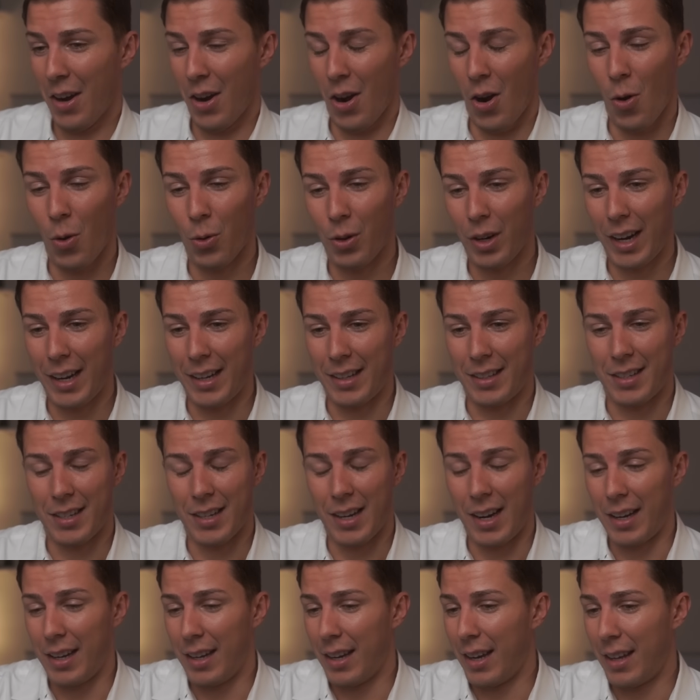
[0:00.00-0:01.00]
All right,
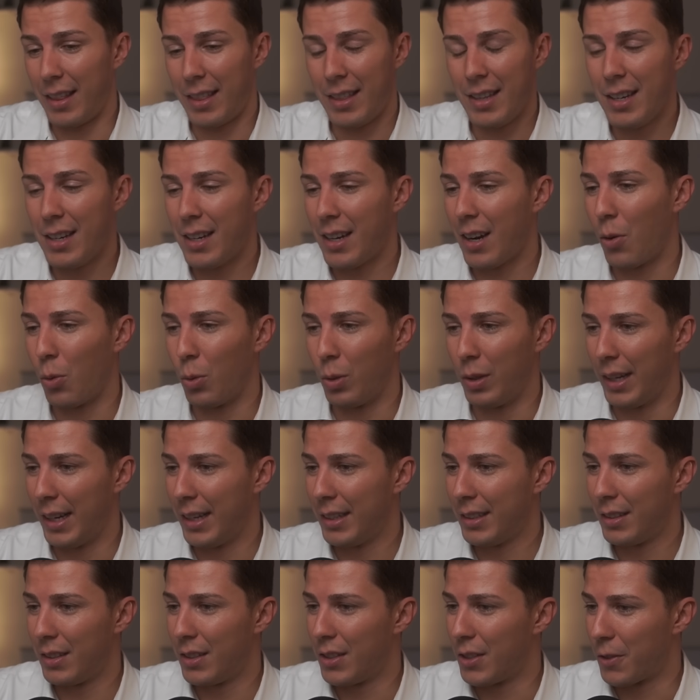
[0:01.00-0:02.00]
I think I will
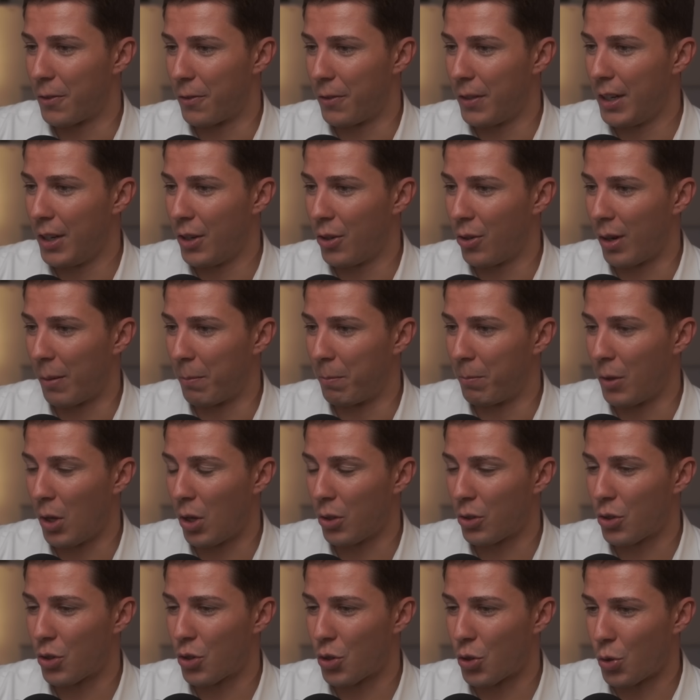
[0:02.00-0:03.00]
end this video. I'm
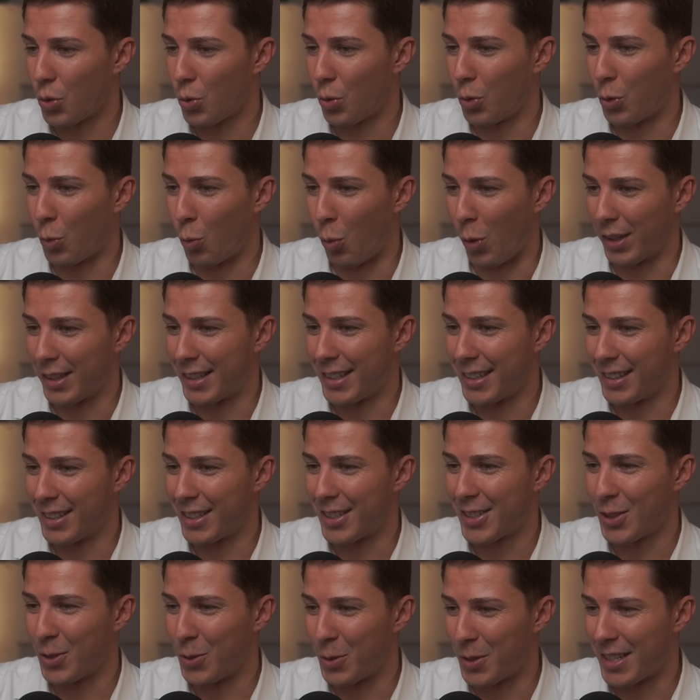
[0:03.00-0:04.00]
not sure what
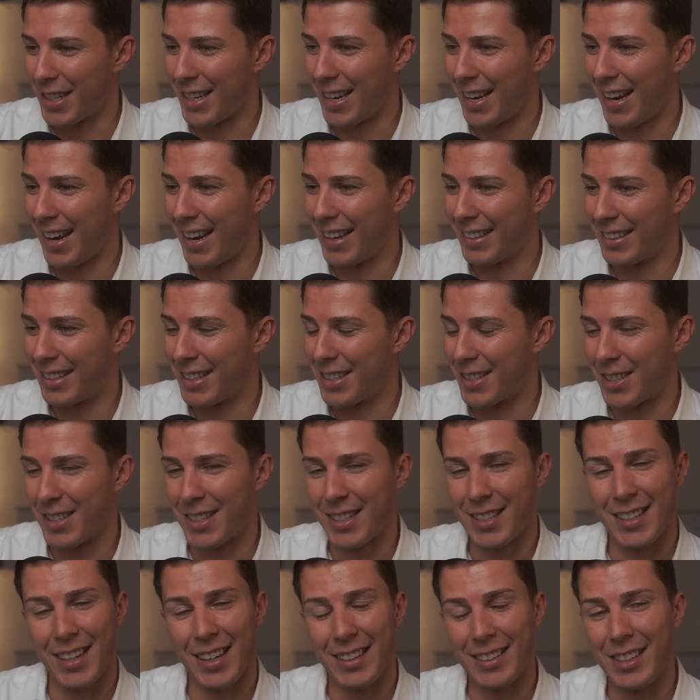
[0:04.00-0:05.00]
else to say at
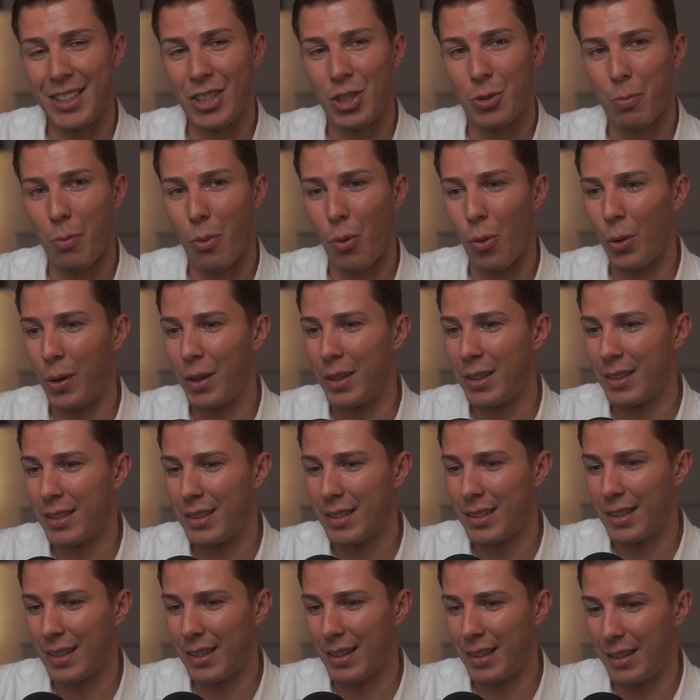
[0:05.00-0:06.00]
this
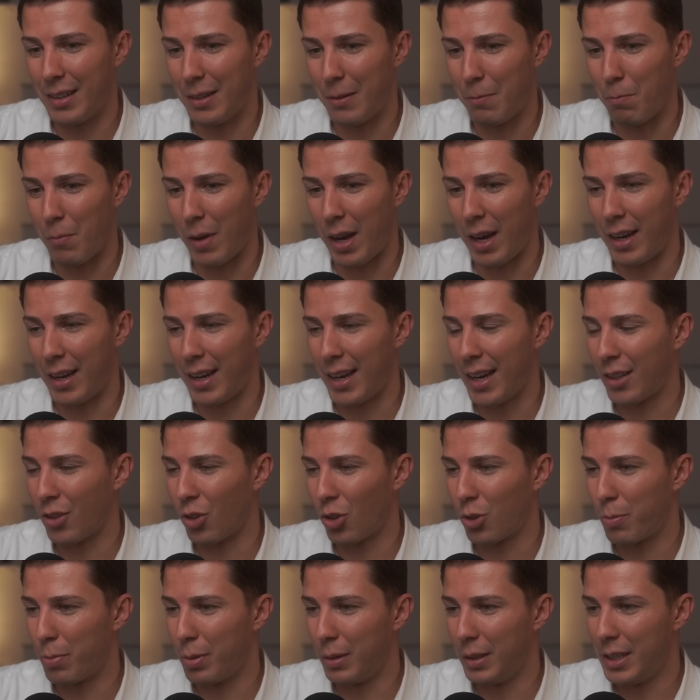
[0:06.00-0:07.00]
point. I
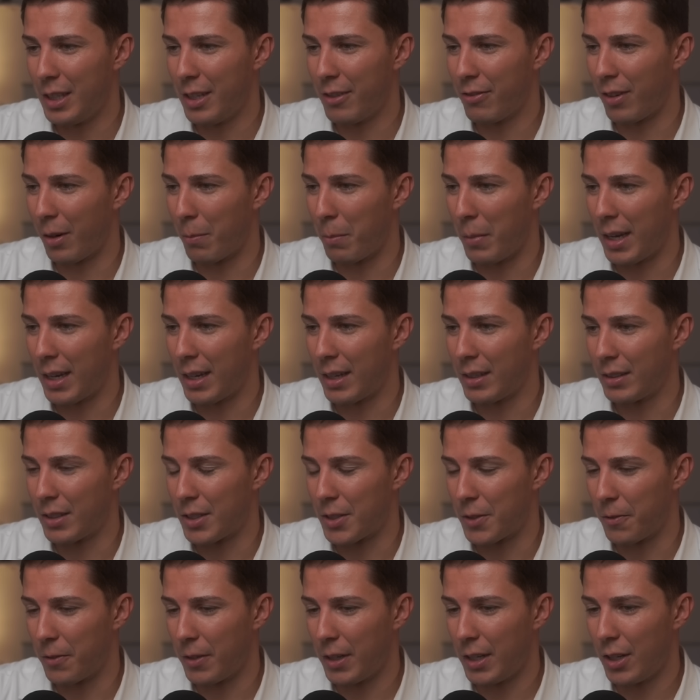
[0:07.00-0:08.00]
cannot believe I'm making
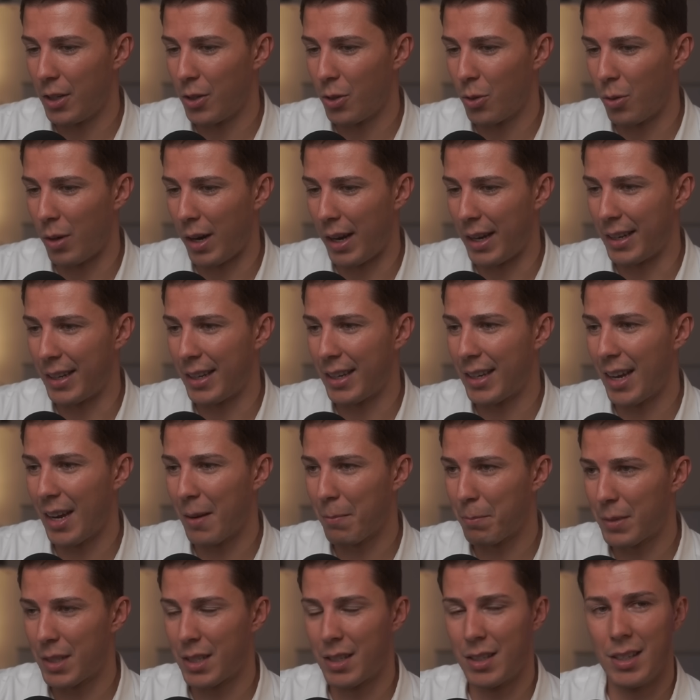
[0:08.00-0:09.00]
this video. I
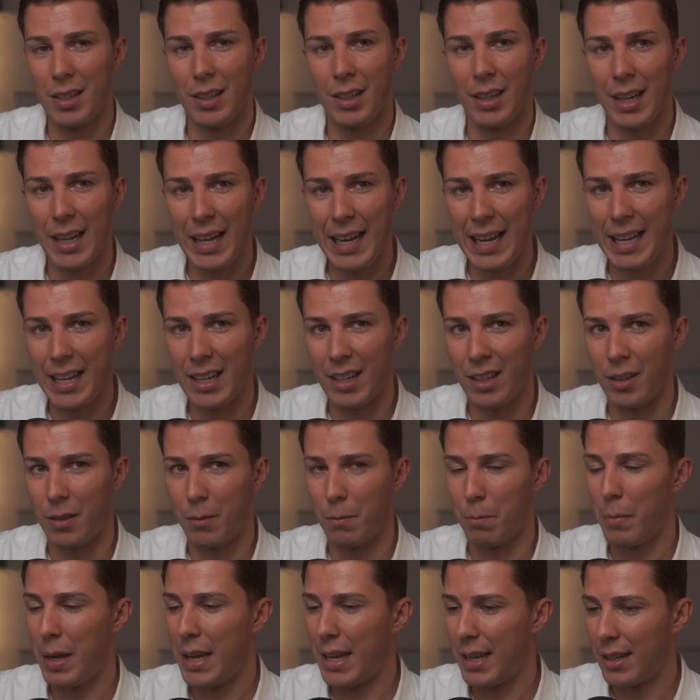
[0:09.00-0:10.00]
kept delaying
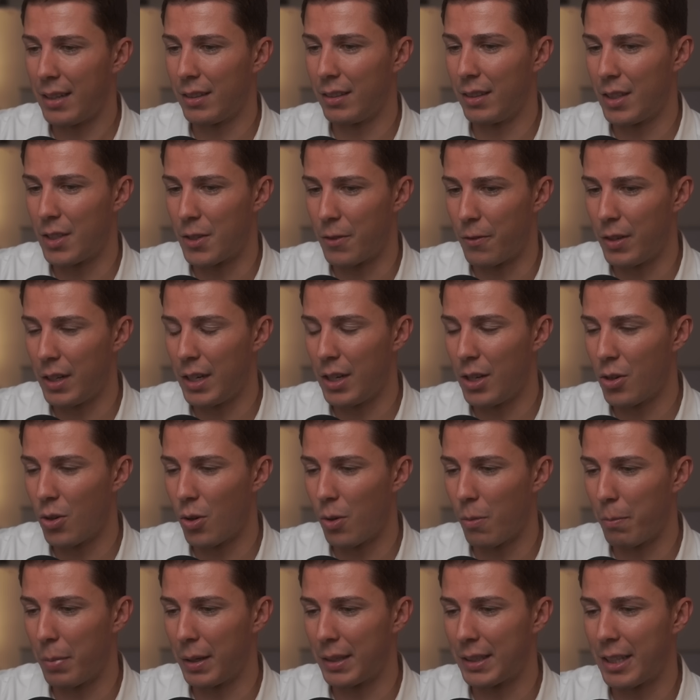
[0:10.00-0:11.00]
making this
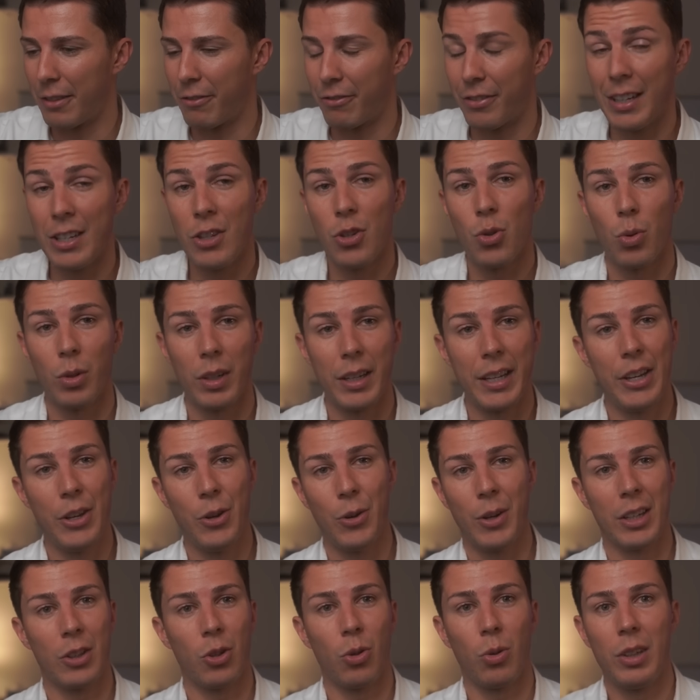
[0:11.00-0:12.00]
video, but eventually
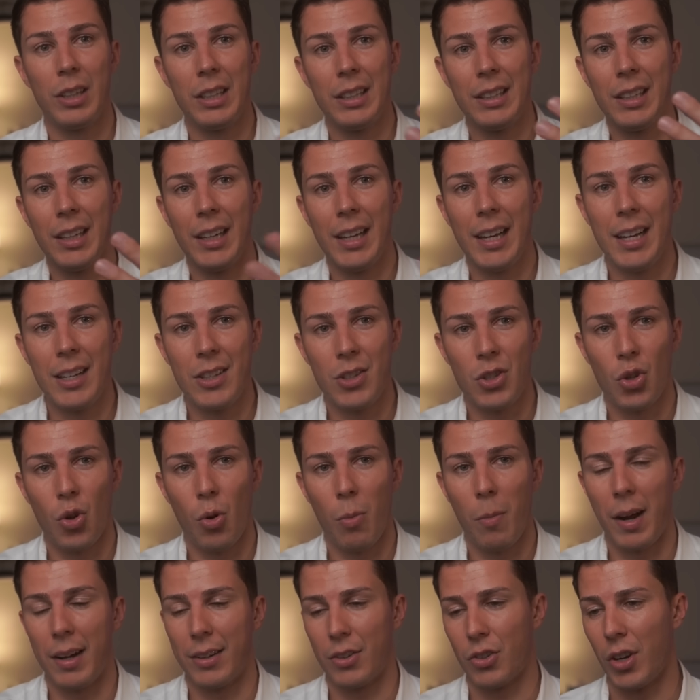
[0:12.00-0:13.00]
you can only delay it so
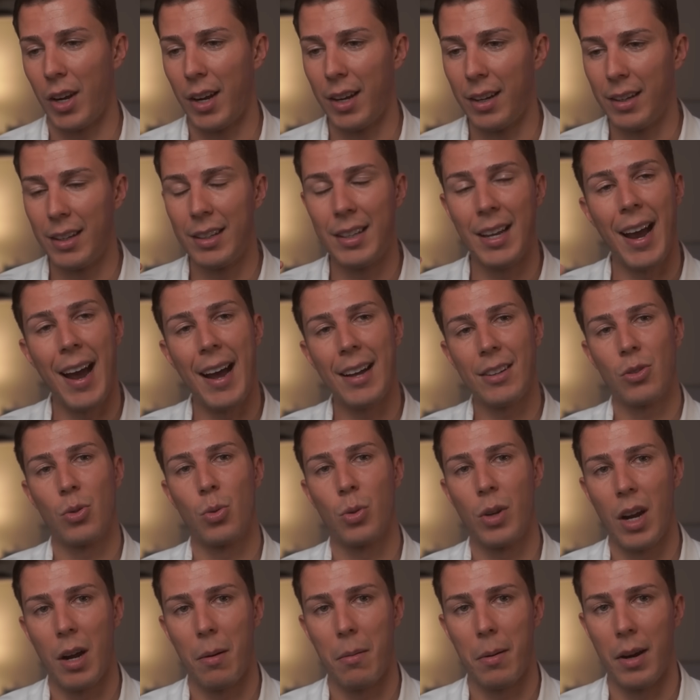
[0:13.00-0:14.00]
much. It had
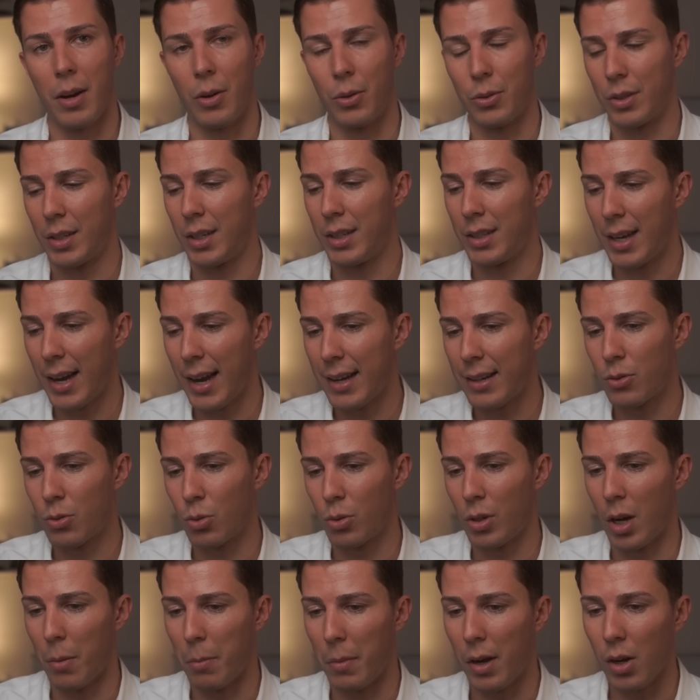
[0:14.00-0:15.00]
to come out. It had to
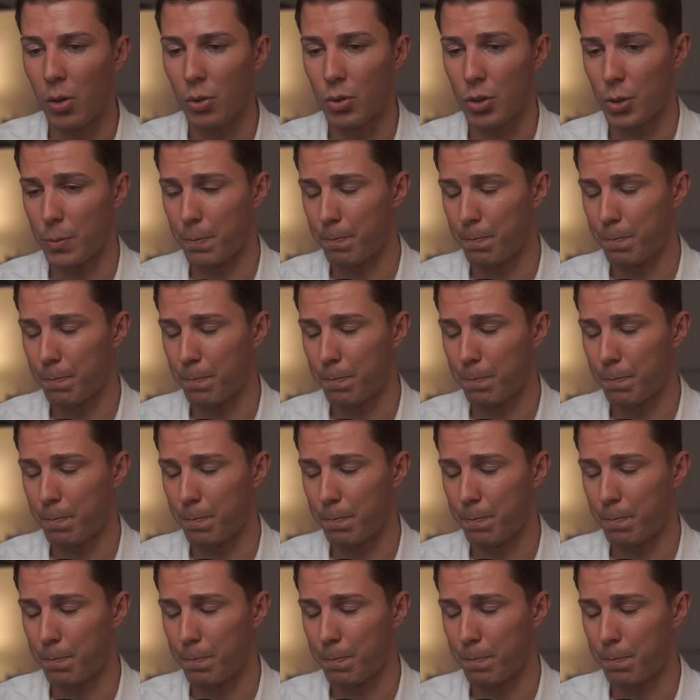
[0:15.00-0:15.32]
come out.